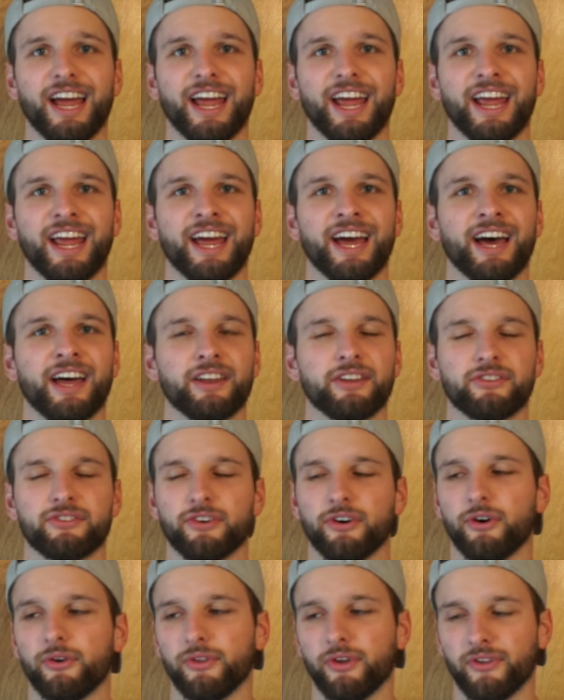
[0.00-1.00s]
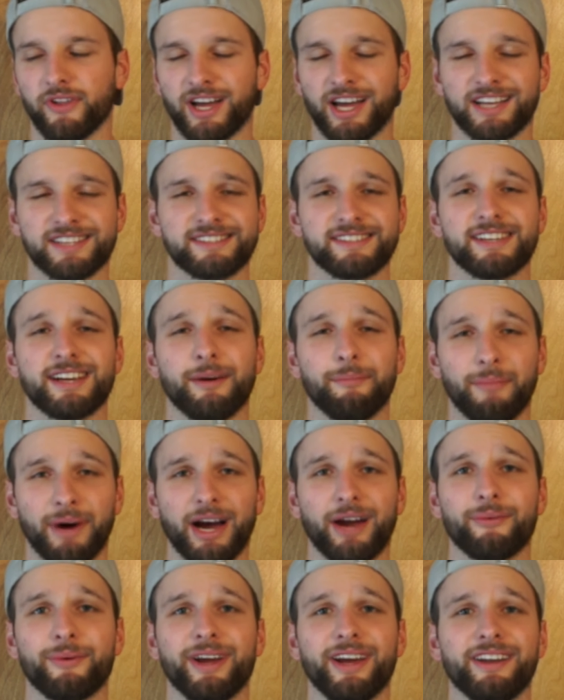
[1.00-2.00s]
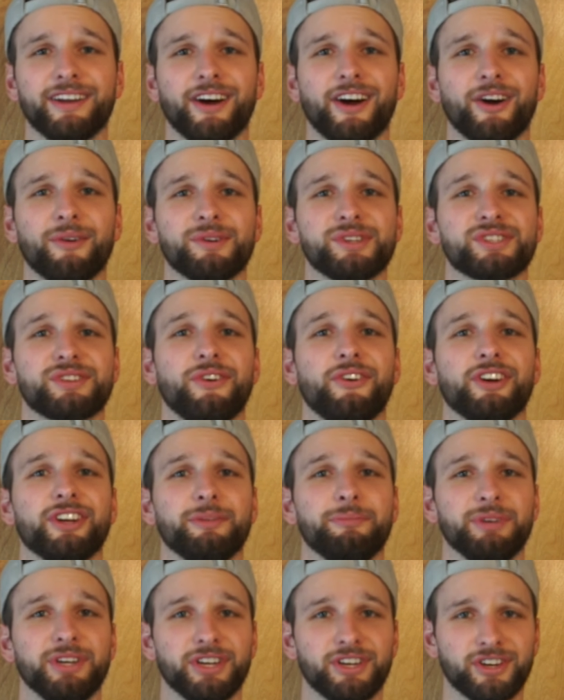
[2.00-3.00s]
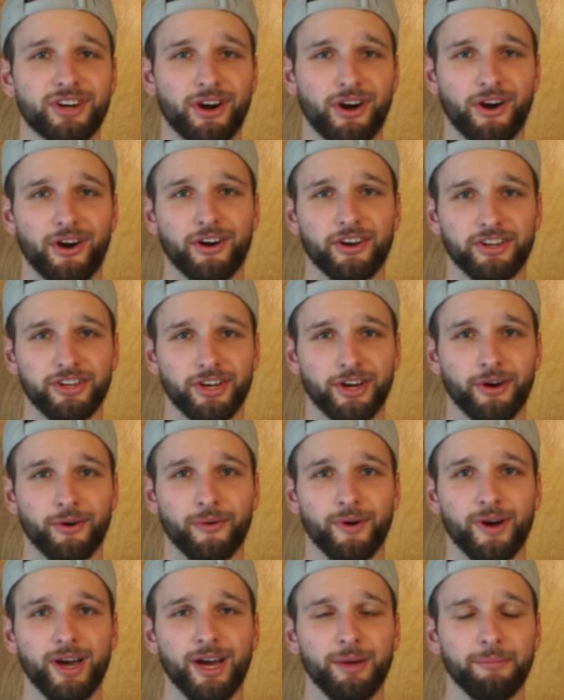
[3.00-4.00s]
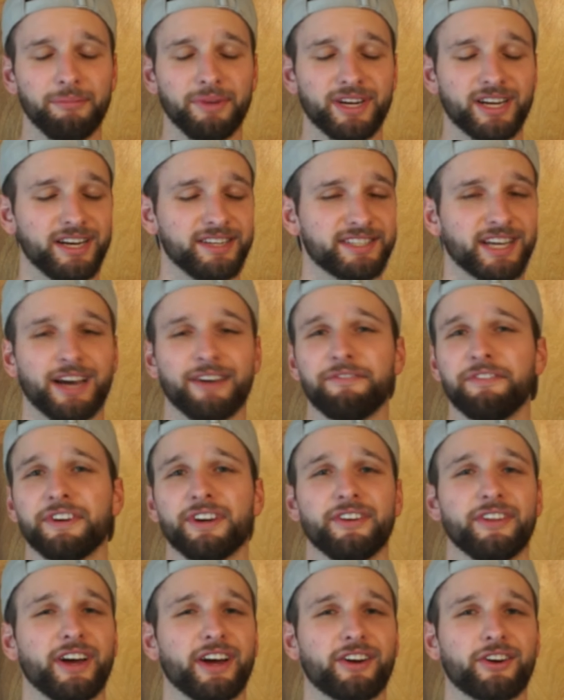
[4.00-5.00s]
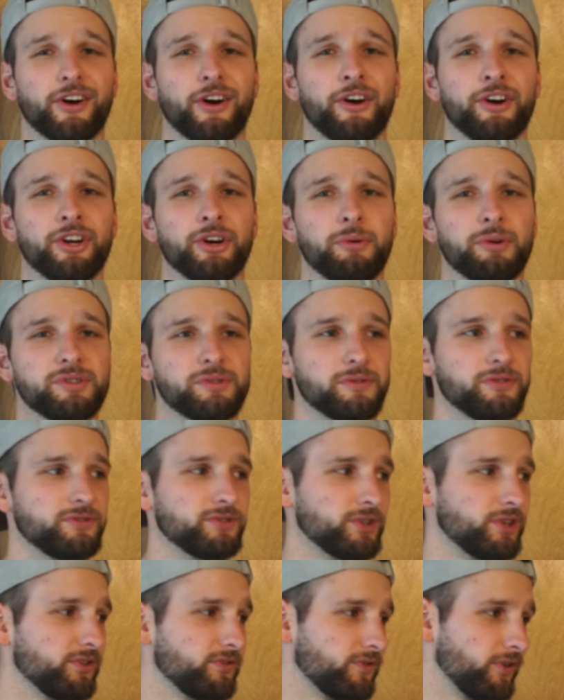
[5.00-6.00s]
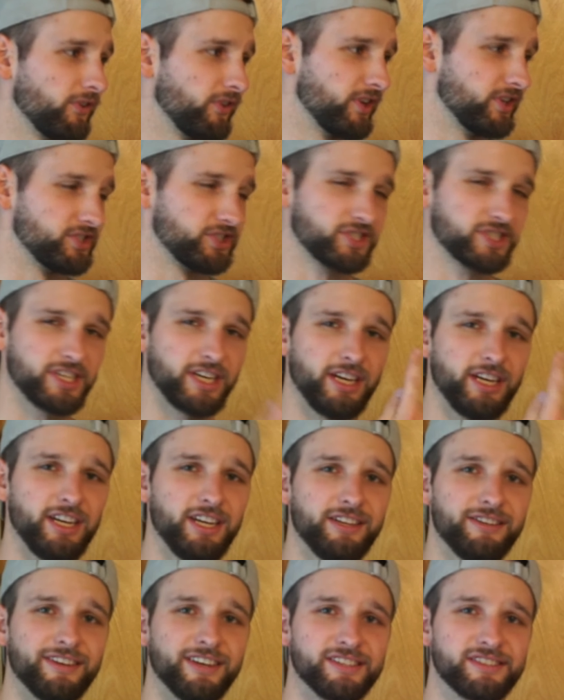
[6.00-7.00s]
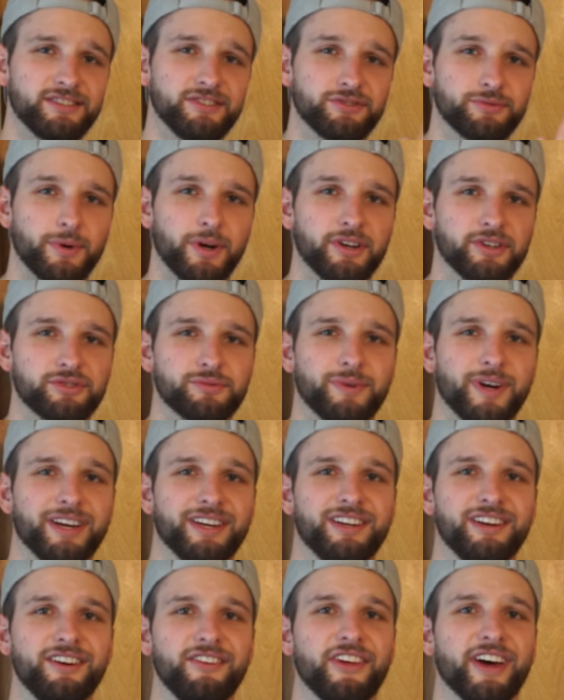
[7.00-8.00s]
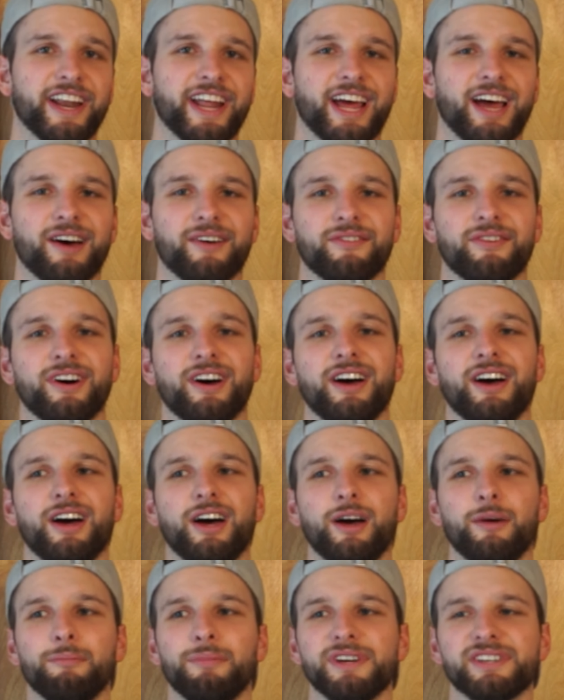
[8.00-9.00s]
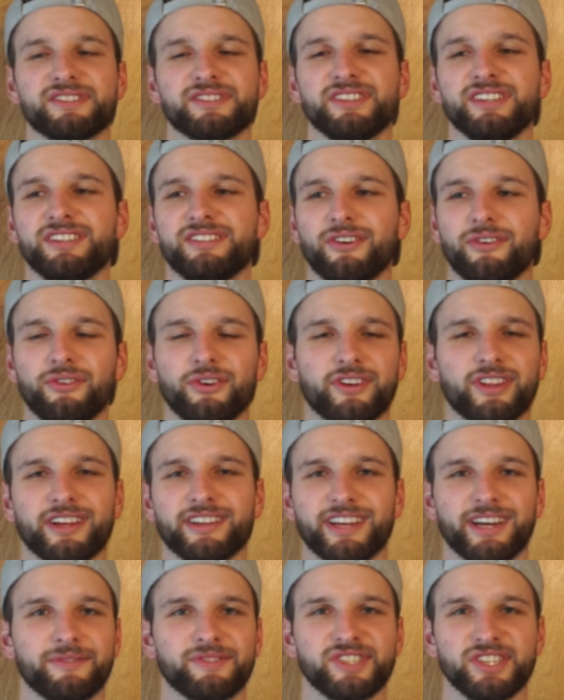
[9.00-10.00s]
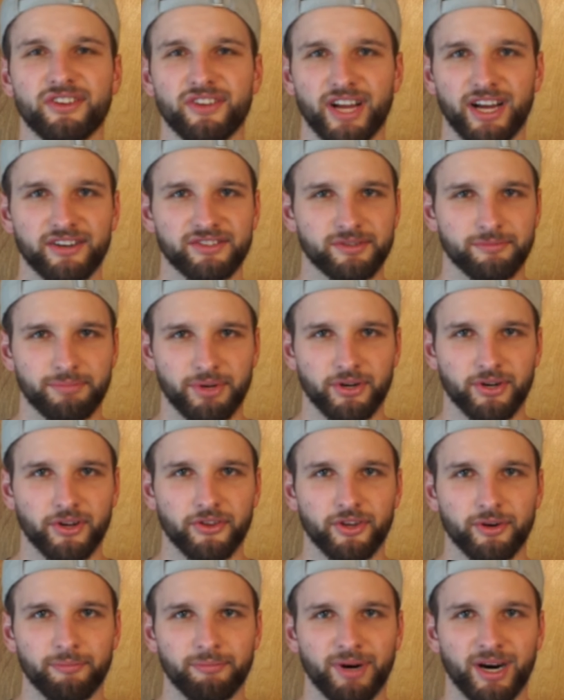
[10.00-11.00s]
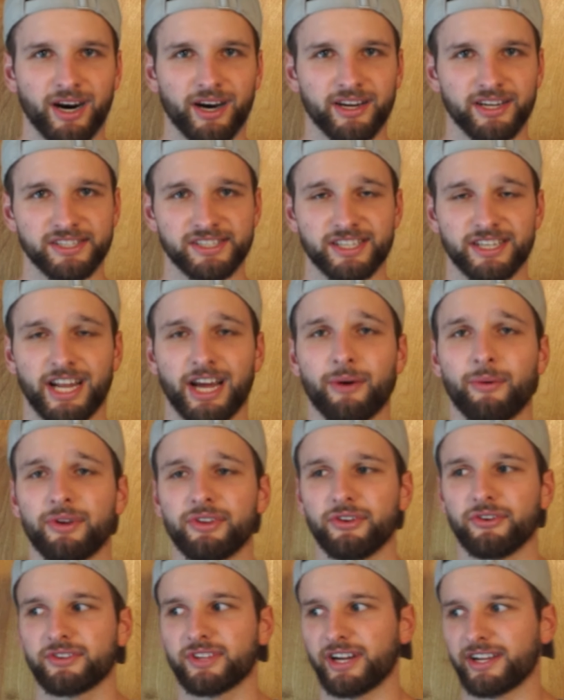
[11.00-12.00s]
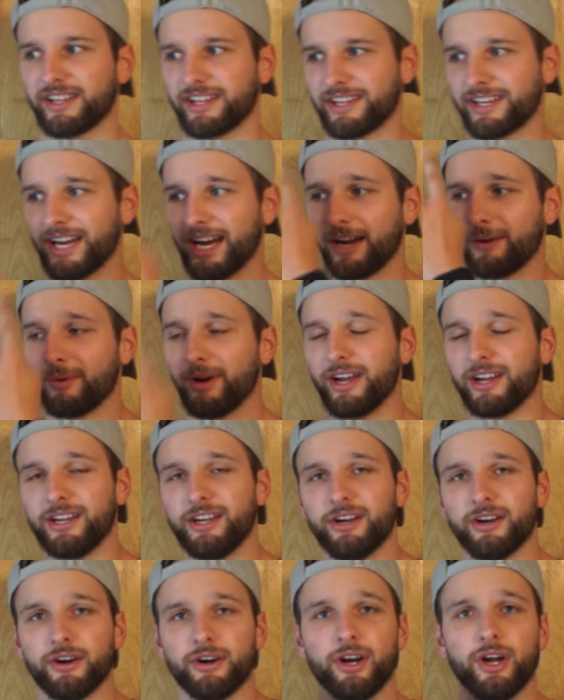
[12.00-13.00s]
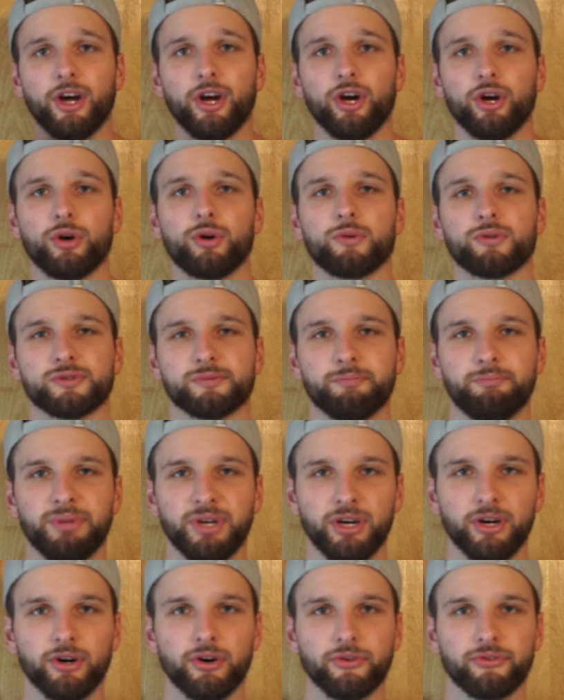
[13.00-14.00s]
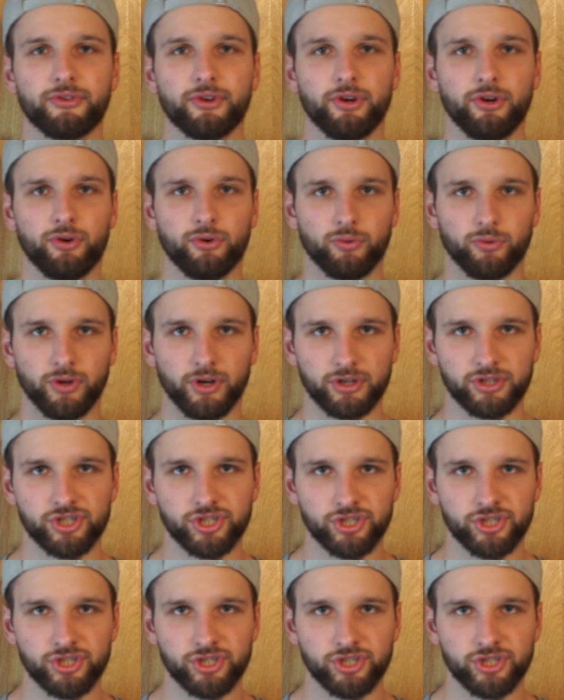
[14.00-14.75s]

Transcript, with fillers: And so the last thing on my radar was going to be cardio, because I figured that cardio was reserved for the skinny distance runners right here that have they don't look like they have a single ounce of bone on their bodies. I want to look like the guy right here who's built, who looks